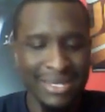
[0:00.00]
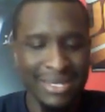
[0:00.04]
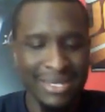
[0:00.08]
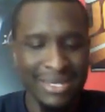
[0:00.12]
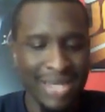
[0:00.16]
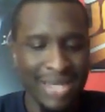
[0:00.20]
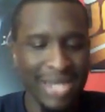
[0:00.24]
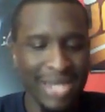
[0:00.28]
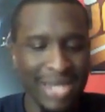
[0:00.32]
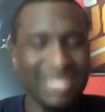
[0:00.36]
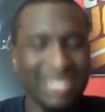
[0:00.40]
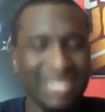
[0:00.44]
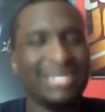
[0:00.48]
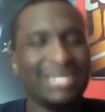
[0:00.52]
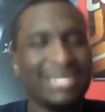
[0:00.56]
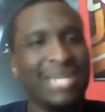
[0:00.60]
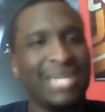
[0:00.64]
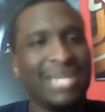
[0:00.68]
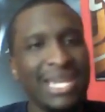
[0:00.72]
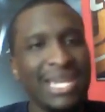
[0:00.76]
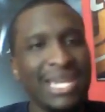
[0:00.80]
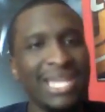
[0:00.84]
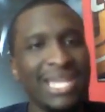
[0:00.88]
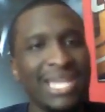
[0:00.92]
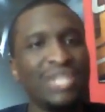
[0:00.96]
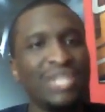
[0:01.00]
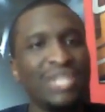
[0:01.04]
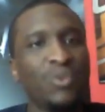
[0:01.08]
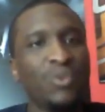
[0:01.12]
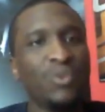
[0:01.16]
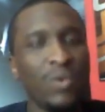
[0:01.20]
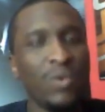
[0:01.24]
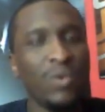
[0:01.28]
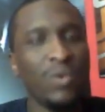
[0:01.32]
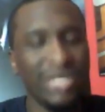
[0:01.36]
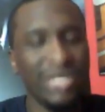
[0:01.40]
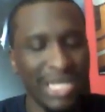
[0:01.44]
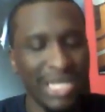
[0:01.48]
That is King
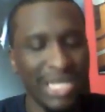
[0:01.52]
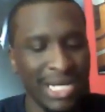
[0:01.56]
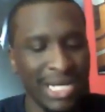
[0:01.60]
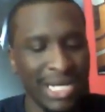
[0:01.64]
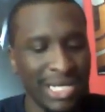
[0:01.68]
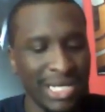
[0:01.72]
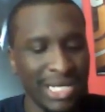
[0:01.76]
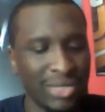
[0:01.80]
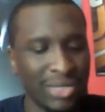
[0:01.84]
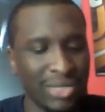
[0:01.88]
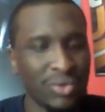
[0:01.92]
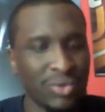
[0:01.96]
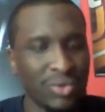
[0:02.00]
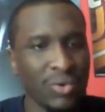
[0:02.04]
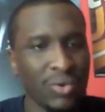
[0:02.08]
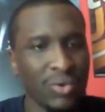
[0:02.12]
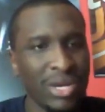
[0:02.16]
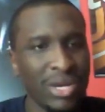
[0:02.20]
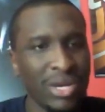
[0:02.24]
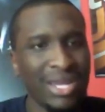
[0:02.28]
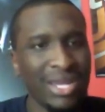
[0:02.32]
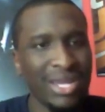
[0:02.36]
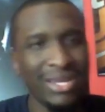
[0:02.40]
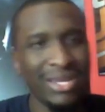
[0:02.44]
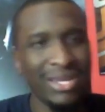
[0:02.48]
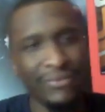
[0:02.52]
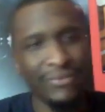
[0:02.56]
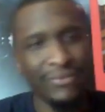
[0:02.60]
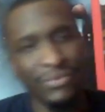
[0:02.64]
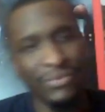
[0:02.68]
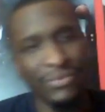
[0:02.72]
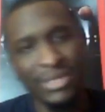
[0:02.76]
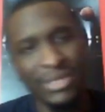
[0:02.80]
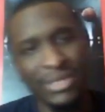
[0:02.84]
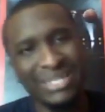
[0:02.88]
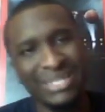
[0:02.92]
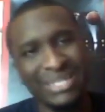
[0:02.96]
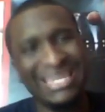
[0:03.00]
23
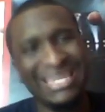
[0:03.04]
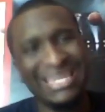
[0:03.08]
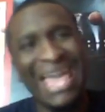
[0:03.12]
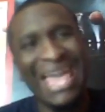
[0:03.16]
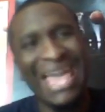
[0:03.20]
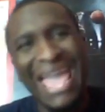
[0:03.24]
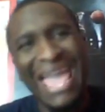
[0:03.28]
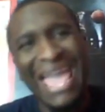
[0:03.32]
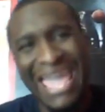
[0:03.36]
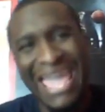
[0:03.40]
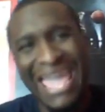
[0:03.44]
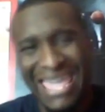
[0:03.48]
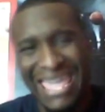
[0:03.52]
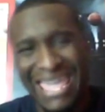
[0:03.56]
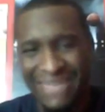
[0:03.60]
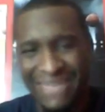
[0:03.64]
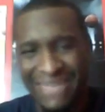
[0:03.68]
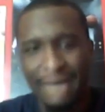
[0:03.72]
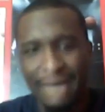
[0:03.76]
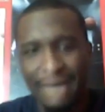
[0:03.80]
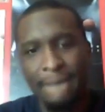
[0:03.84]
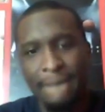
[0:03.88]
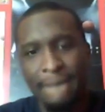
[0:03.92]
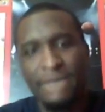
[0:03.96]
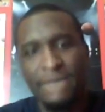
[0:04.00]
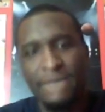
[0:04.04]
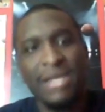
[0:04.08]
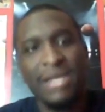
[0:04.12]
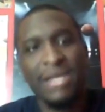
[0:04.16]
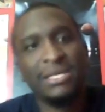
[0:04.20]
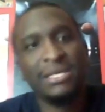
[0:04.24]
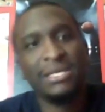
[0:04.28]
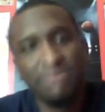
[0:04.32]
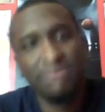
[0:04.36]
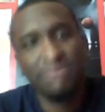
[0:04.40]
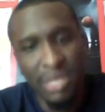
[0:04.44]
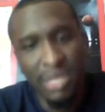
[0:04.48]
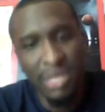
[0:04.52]
Tay. That
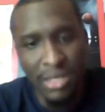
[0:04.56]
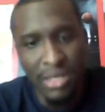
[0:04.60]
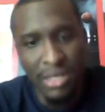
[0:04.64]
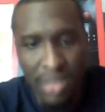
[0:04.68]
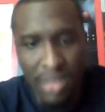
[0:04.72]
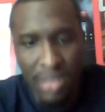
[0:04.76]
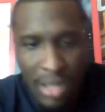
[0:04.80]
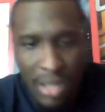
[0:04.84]
is me.